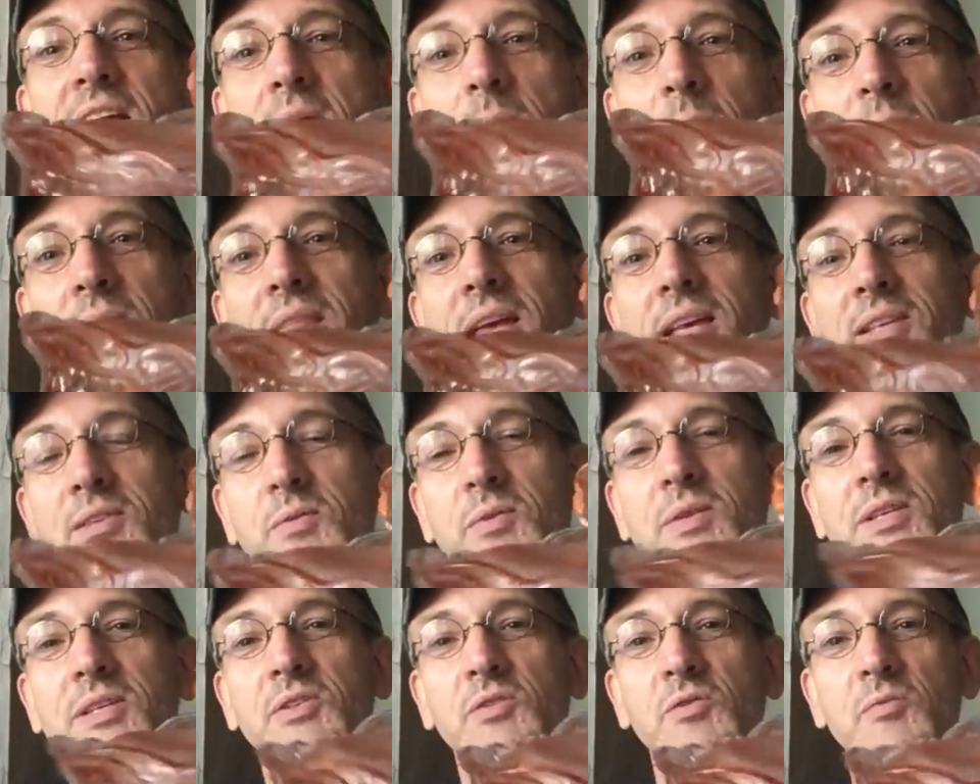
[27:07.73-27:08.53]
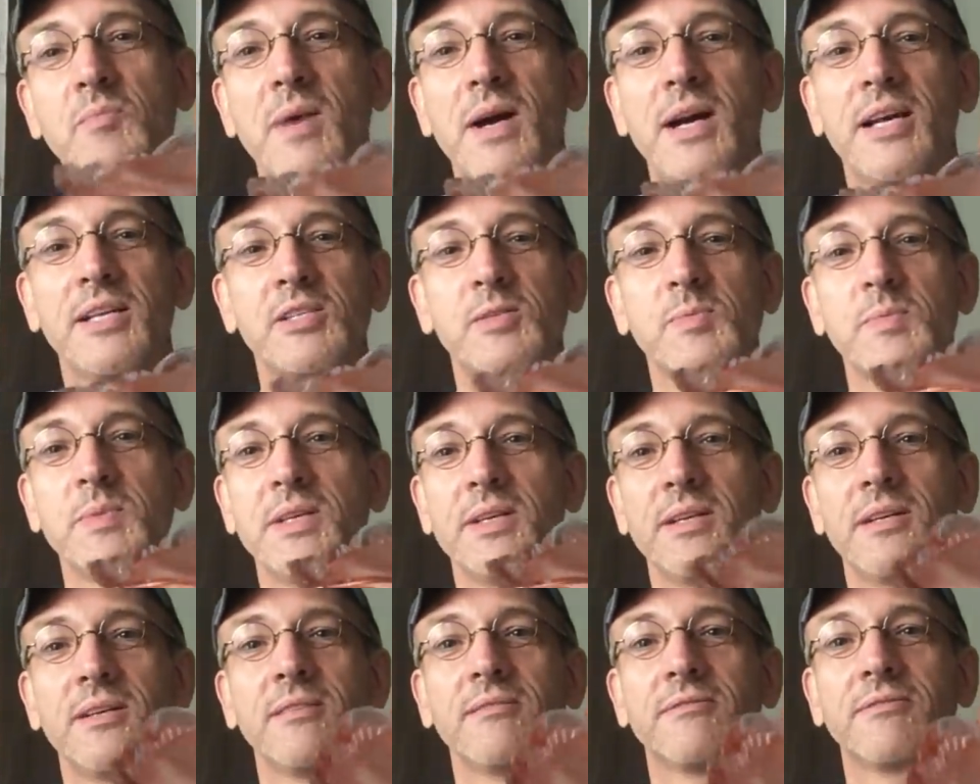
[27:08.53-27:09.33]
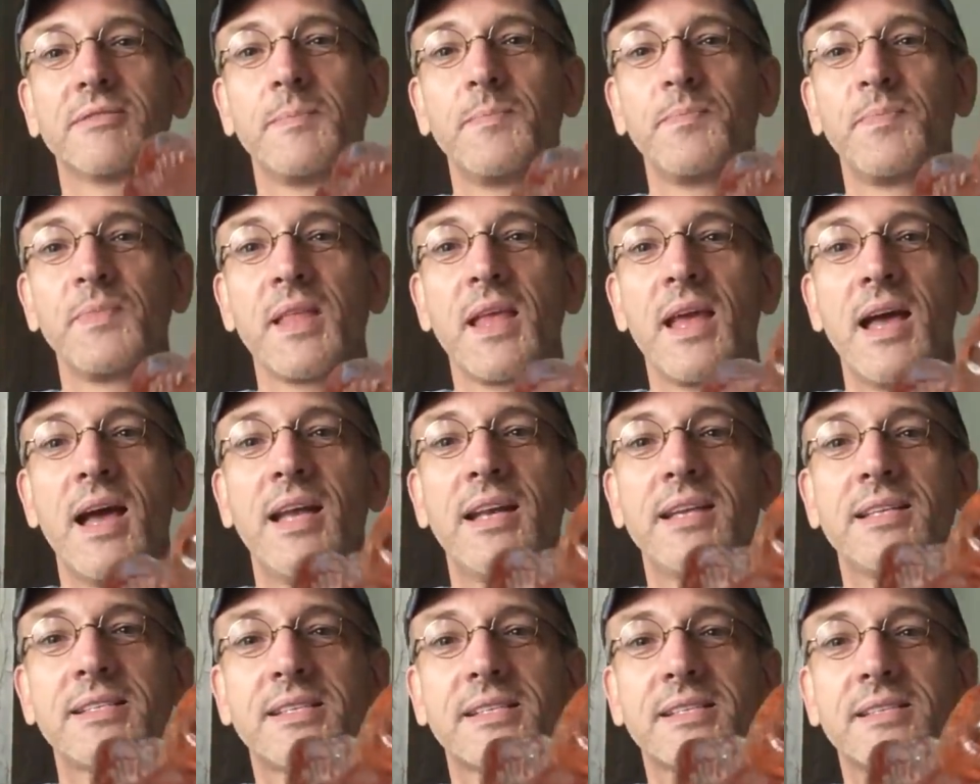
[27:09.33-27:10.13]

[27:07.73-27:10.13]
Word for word: But that's what this reminds me of. And it's